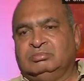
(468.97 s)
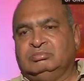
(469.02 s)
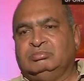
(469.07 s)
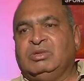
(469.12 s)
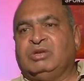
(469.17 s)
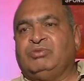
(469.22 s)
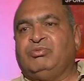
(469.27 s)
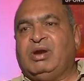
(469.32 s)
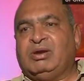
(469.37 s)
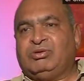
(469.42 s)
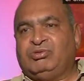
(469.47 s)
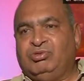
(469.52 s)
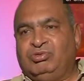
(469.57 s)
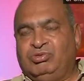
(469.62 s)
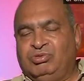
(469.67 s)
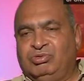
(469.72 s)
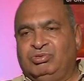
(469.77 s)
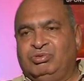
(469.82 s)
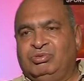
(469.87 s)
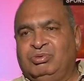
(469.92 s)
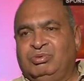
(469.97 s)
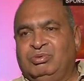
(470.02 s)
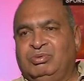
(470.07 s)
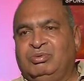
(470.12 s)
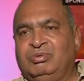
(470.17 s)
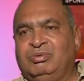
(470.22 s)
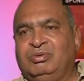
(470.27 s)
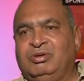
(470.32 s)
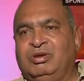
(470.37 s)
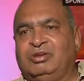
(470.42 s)
But what to do?
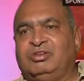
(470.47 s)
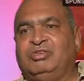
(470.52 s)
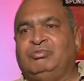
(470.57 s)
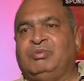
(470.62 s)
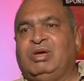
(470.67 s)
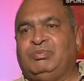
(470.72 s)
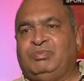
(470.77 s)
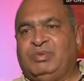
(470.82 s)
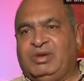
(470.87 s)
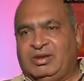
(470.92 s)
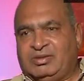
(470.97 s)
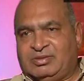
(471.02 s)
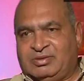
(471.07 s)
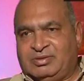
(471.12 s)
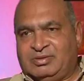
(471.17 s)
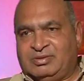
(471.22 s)
It is my fate.